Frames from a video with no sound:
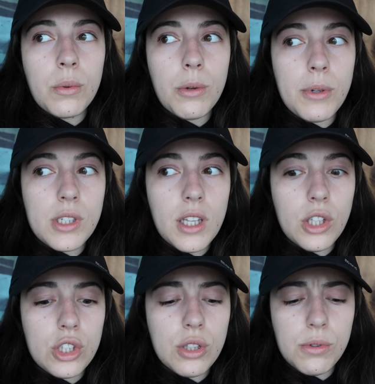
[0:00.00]
we're about to get
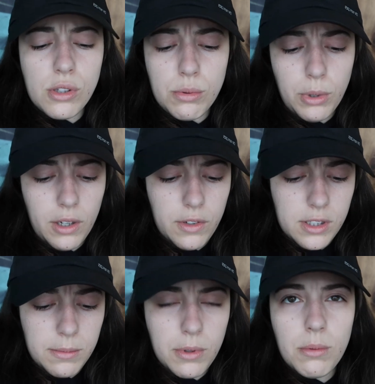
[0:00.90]
lunch. There was also
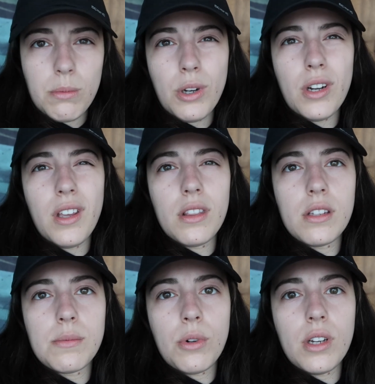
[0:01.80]
breakfast, but we already ate
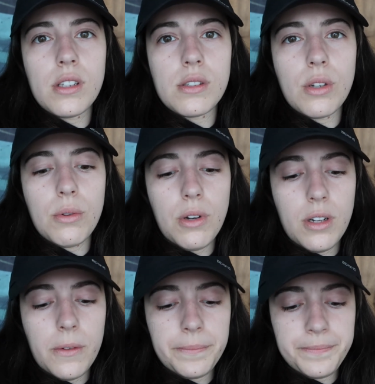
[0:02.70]
this morning, so
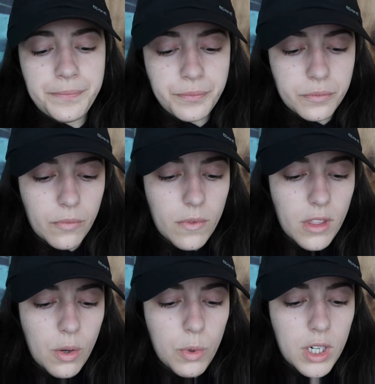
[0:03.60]

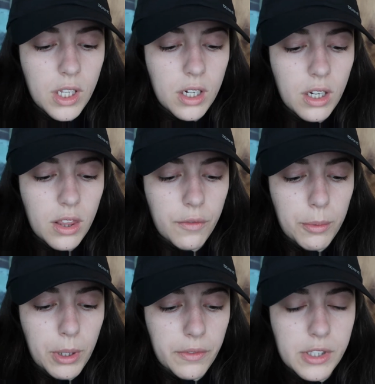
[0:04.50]
we didn't get anything for
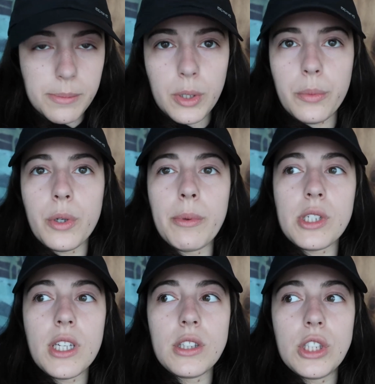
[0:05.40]
breakfast, but we're about
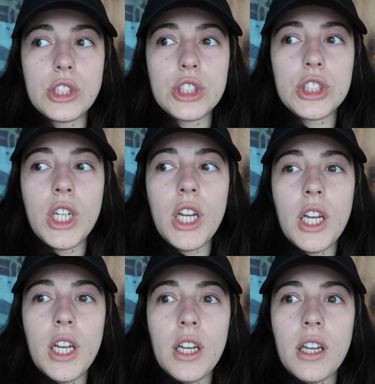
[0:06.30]
to get lunch.
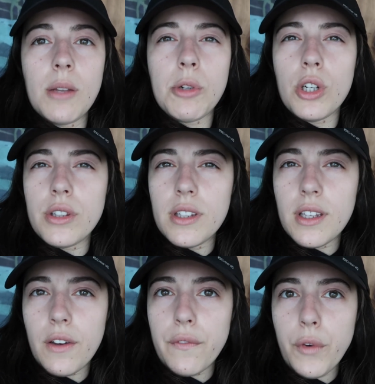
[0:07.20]
I'm currently in
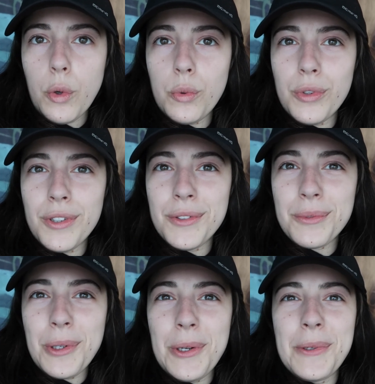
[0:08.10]
like a phone
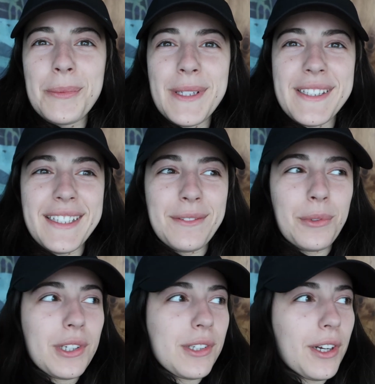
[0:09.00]
room because I didn't
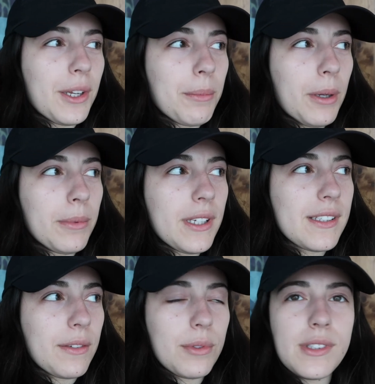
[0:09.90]
want to talk in public because
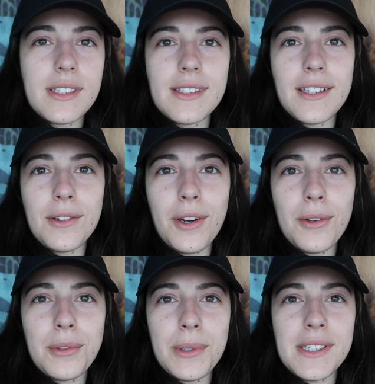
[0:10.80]
everyone's like sitting
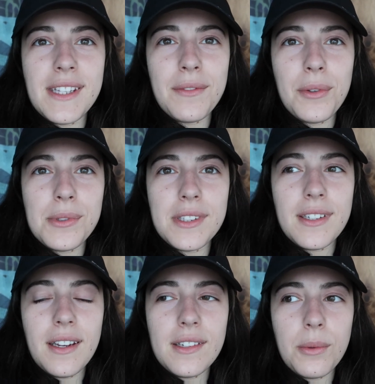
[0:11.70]
around, no one has headphones in,
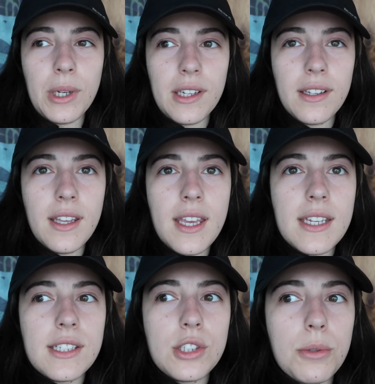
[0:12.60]
and I didn't want to
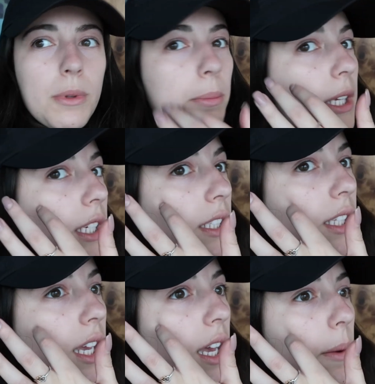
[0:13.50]
disturb the peace.
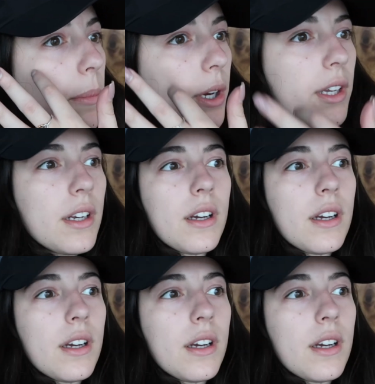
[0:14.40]
But